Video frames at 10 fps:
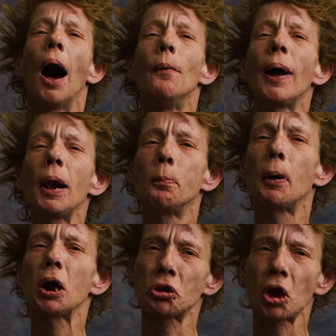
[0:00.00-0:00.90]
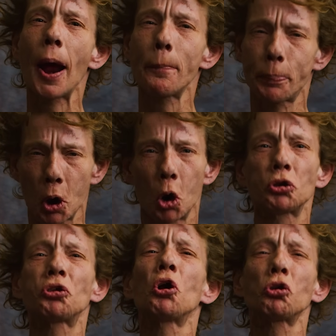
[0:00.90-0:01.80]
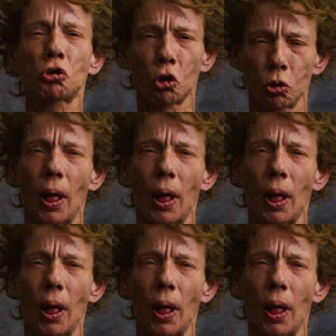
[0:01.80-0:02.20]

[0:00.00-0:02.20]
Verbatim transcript: I've had a much happier social